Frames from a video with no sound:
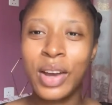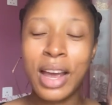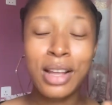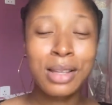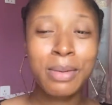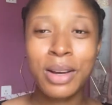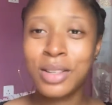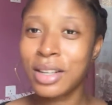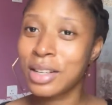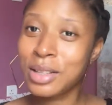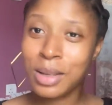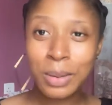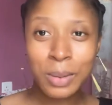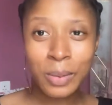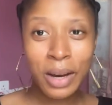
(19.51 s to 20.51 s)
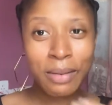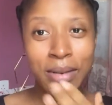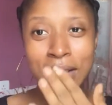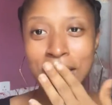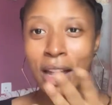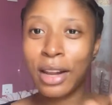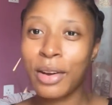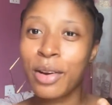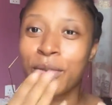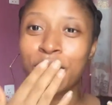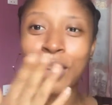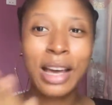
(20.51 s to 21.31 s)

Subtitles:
And to my returning subscribers, I love you